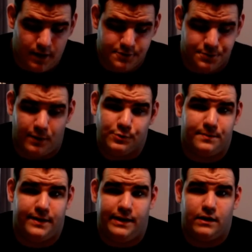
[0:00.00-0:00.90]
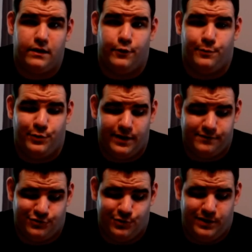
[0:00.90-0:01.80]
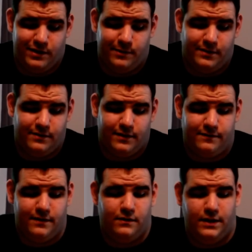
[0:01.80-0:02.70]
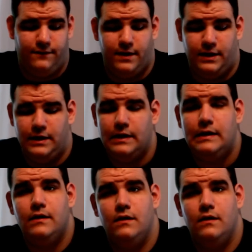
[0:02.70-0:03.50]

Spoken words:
So that was my deck. I hope you guys enjoyed it. I mean, like I said, leave any